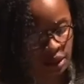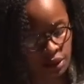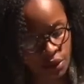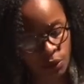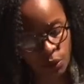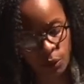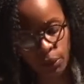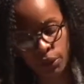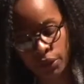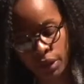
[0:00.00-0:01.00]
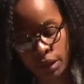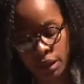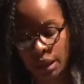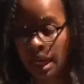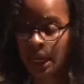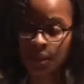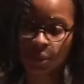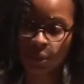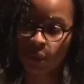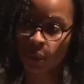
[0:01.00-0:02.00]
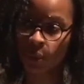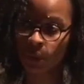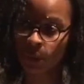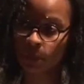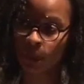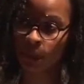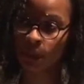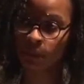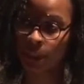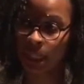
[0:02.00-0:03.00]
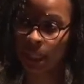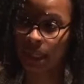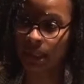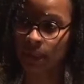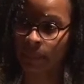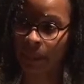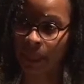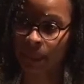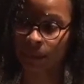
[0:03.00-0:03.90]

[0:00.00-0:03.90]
It is rumored gods grow where the blood of a hanged man